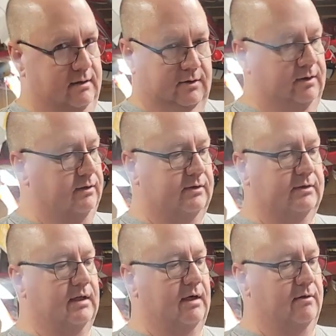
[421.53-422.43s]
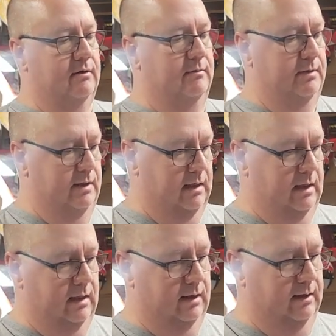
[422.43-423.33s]
So this is not going to be
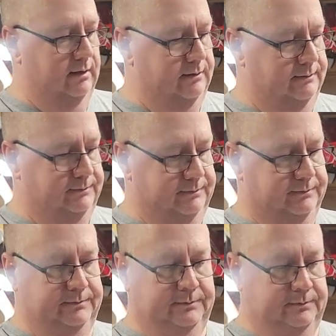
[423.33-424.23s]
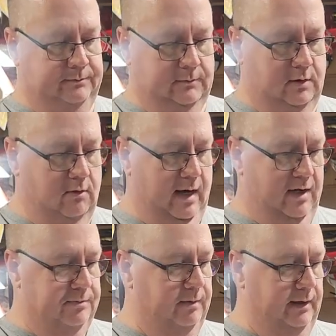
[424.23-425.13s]
a uh,
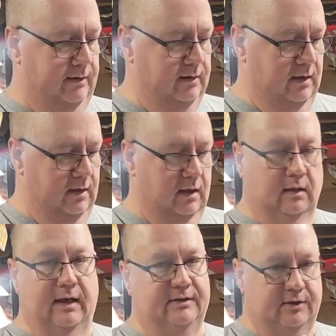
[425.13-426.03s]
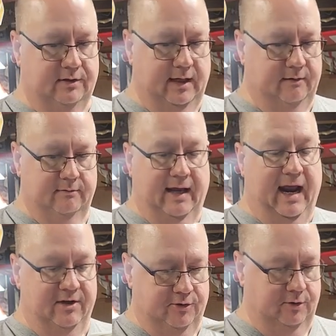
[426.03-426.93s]
grass plane, unless it's like
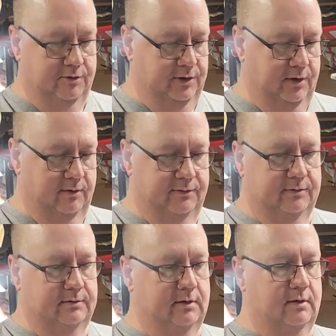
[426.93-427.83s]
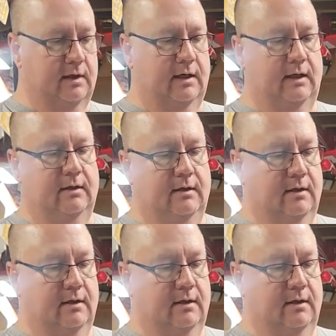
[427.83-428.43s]
AstroTurf. Okay.